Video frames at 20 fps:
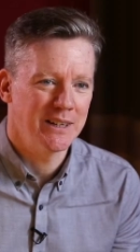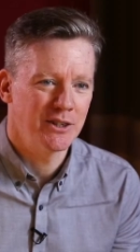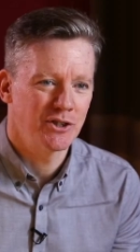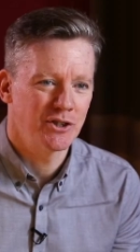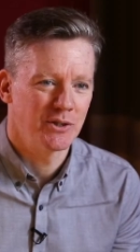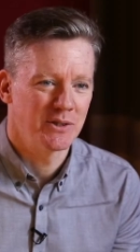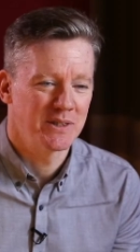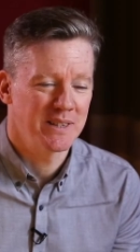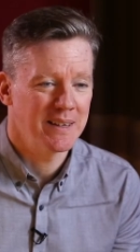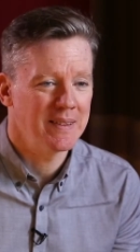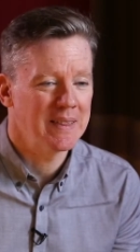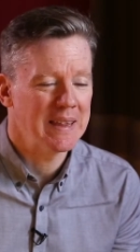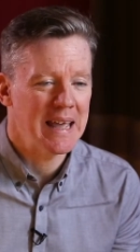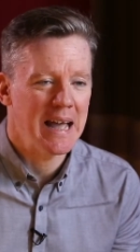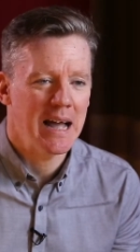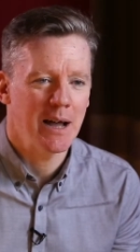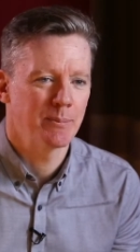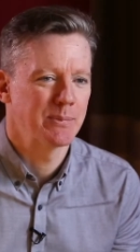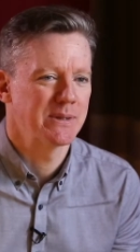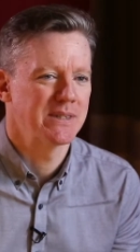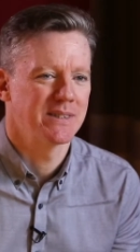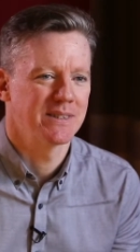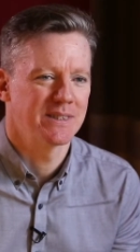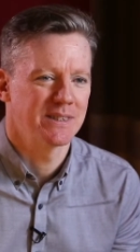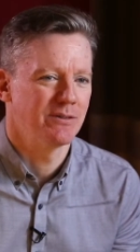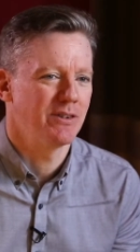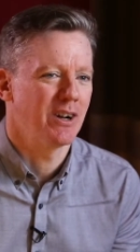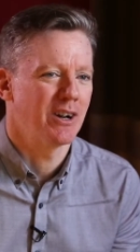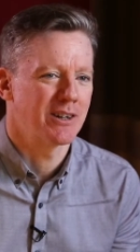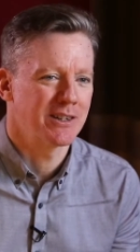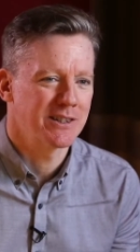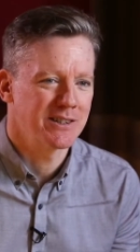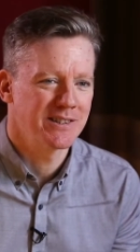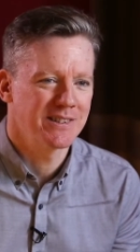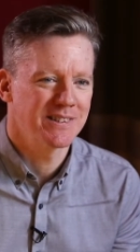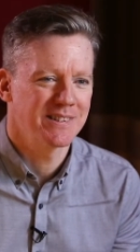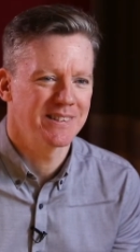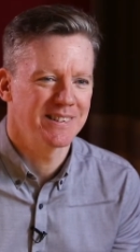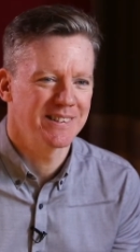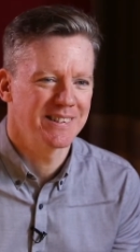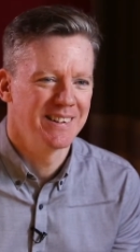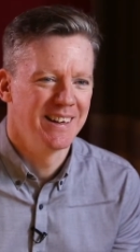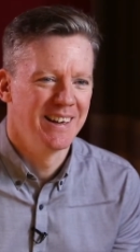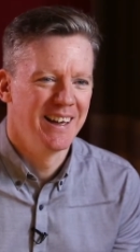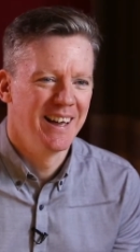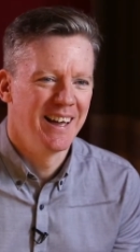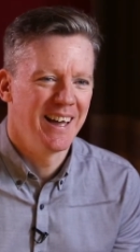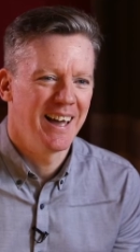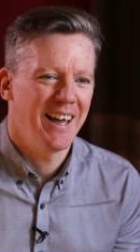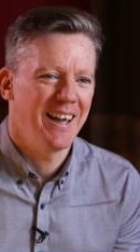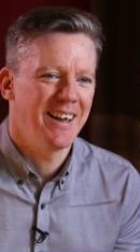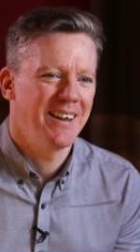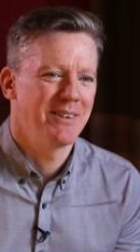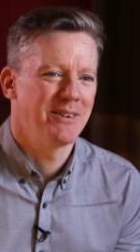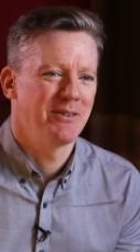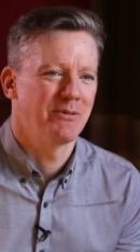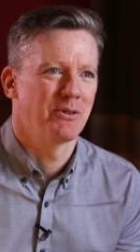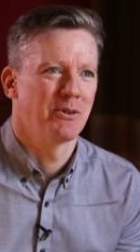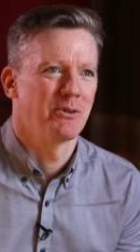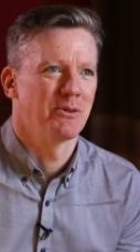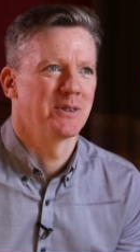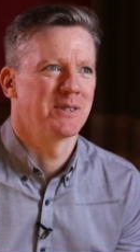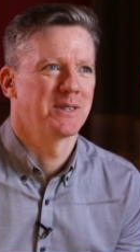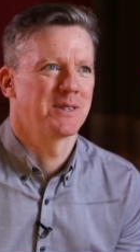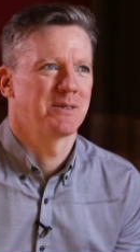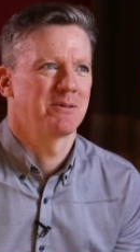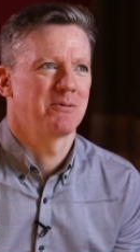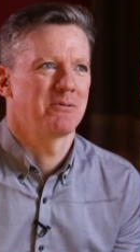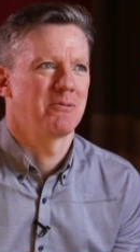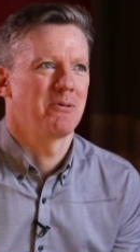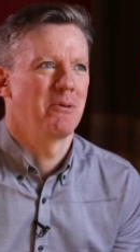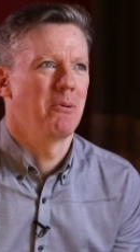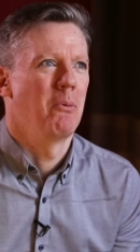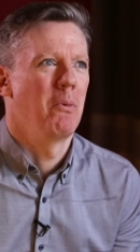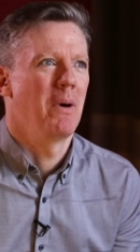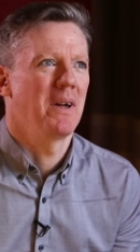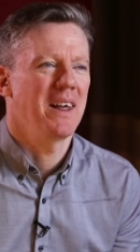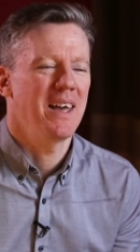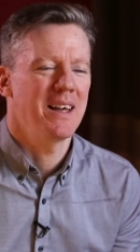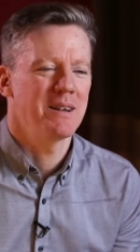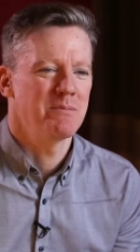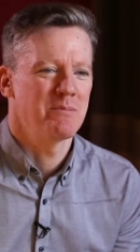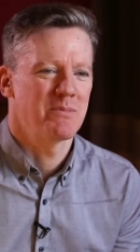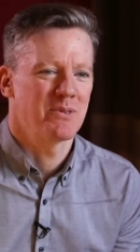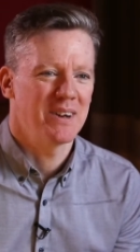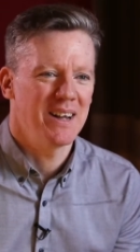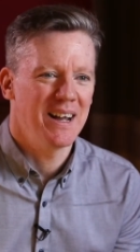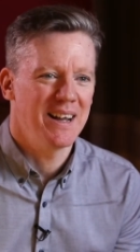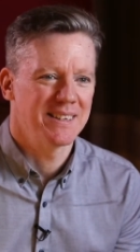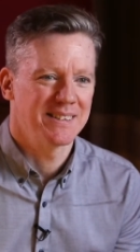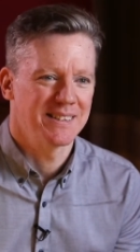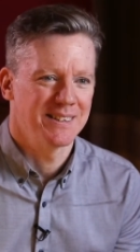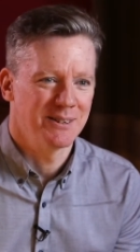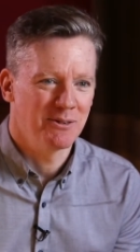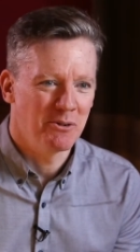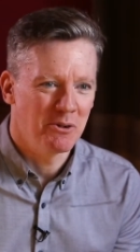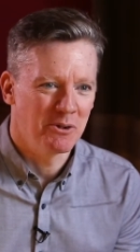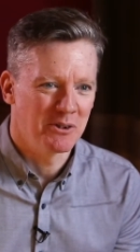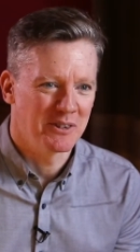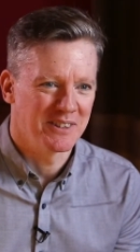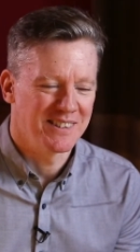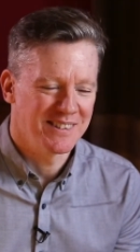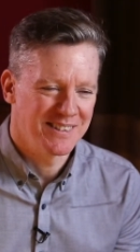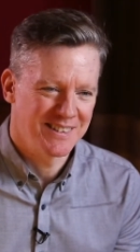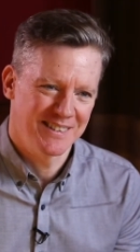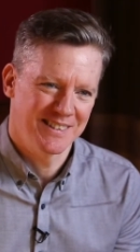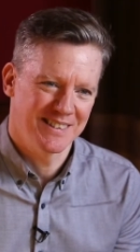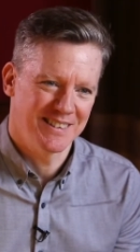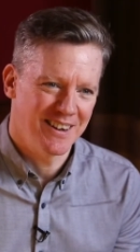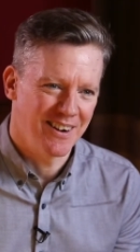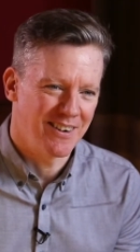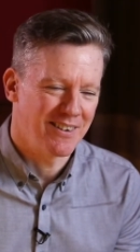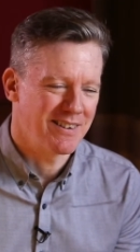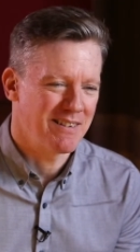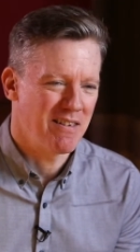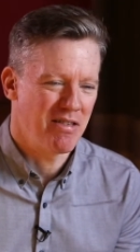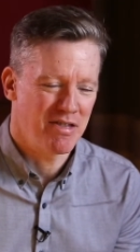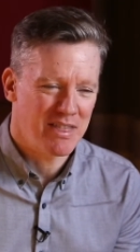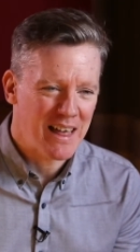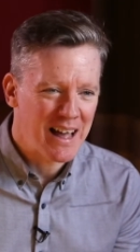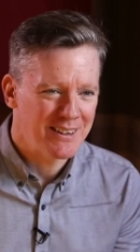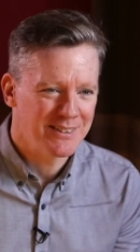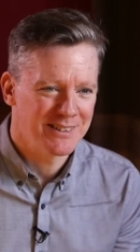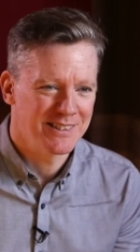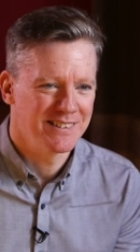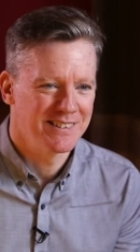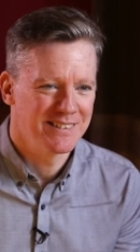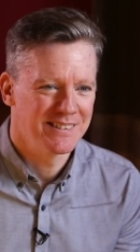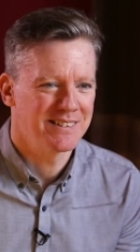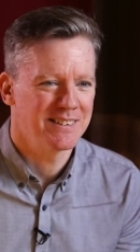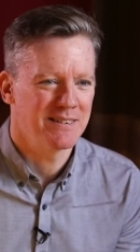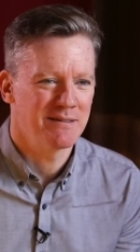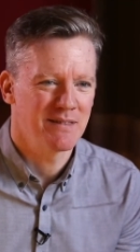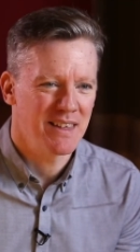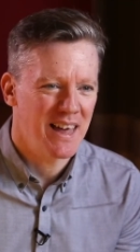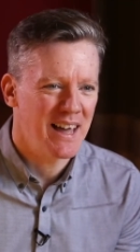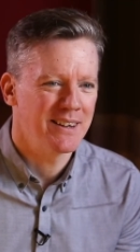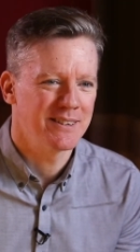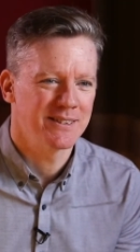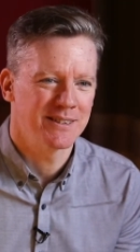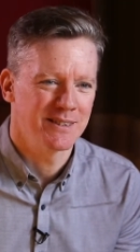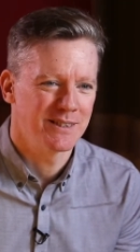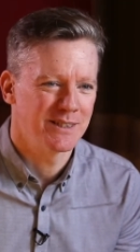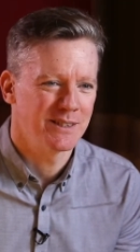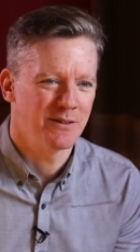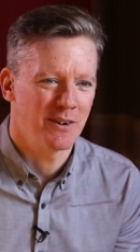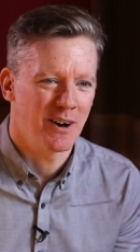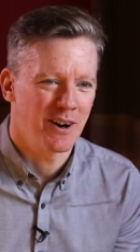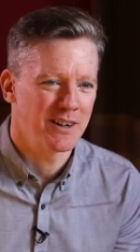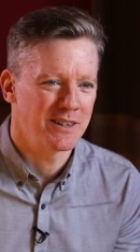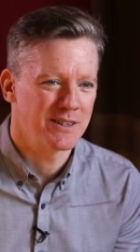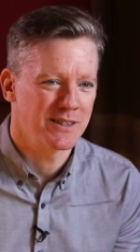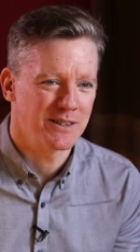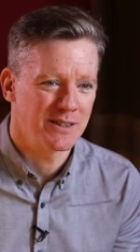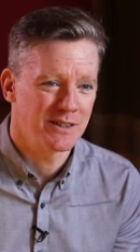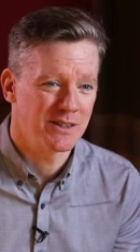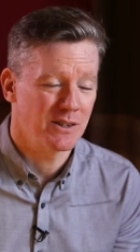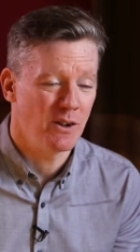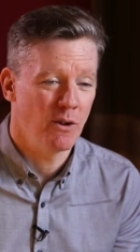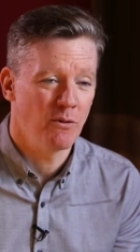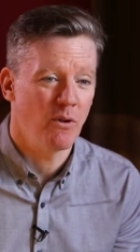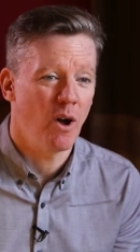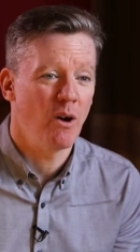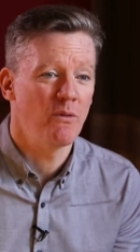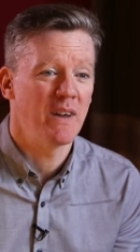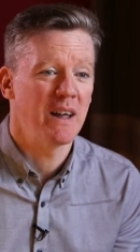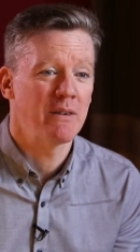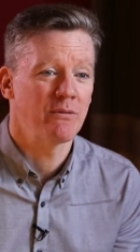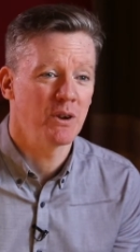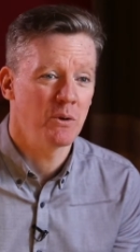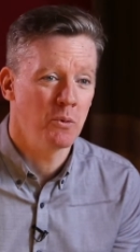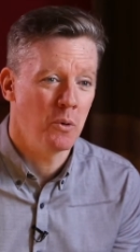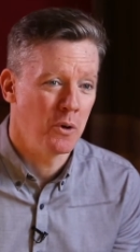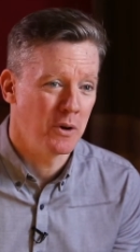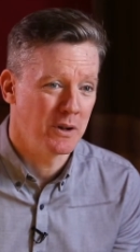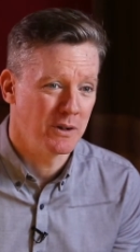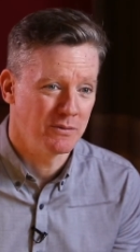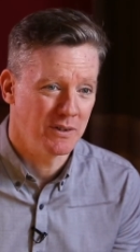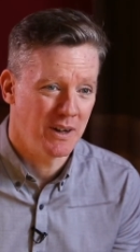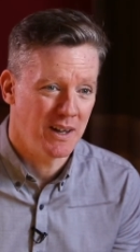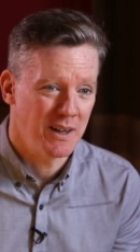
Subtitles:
issues in the absence of artists. And of course, what Edinburgh has in August are thousands and thousands of artists of every walk of